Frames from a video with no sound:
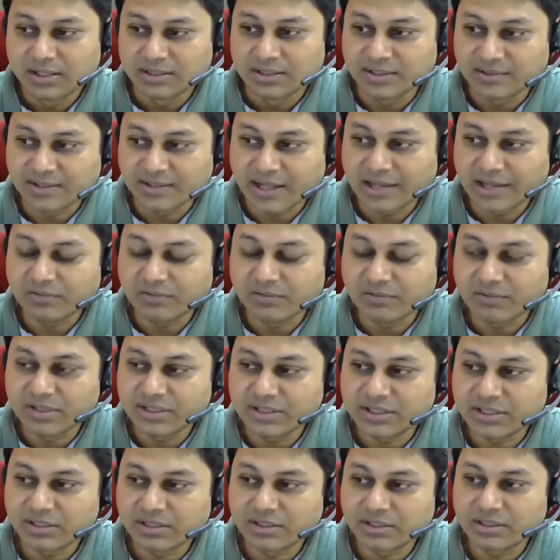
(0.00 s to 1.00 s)
This
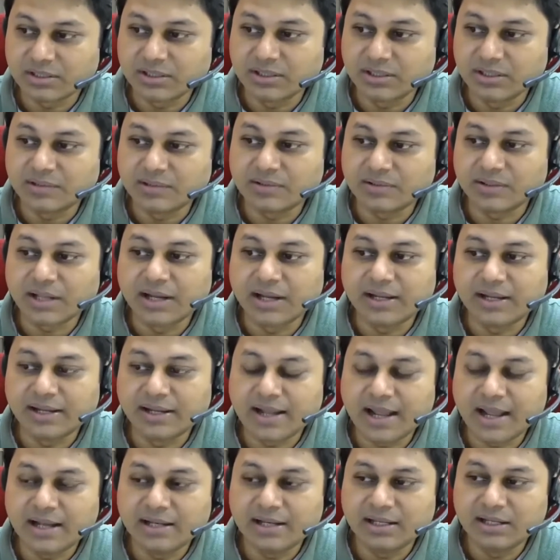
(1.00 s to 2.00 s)
calculation is
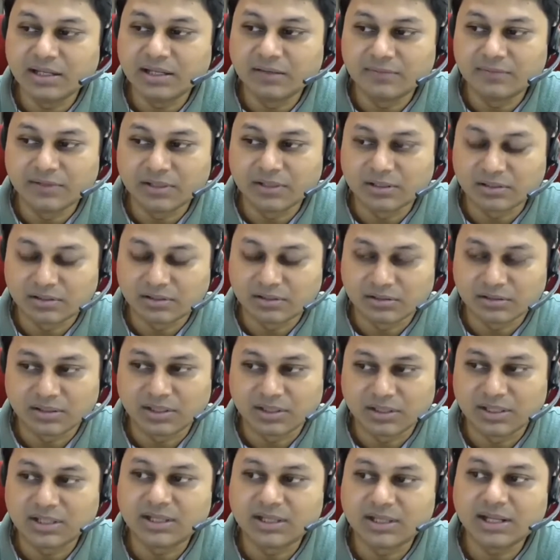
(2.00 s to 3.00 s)
entirely given.
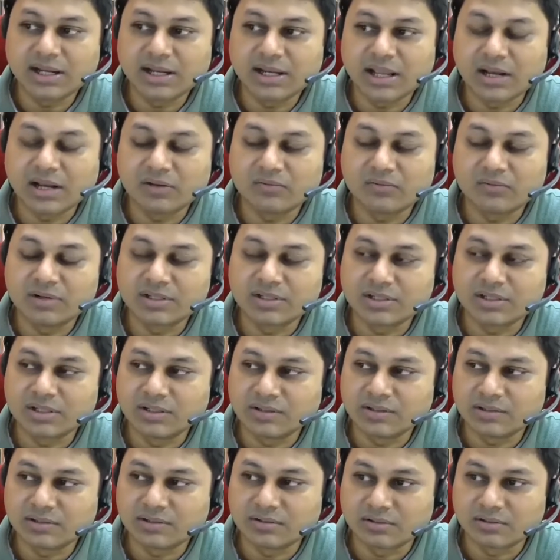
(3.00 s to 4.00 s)
The detailed calculation
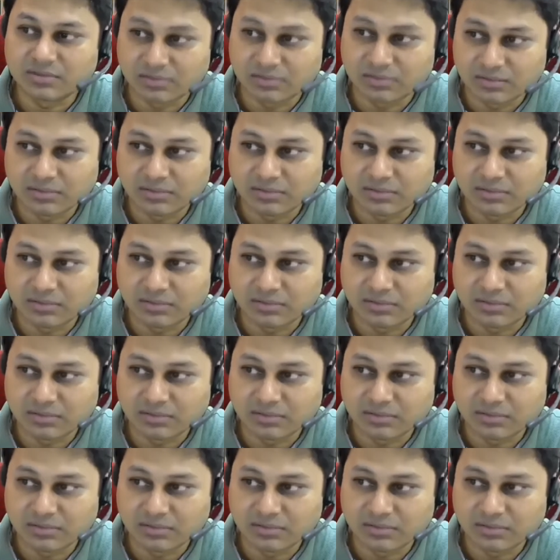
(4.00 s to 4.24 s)
is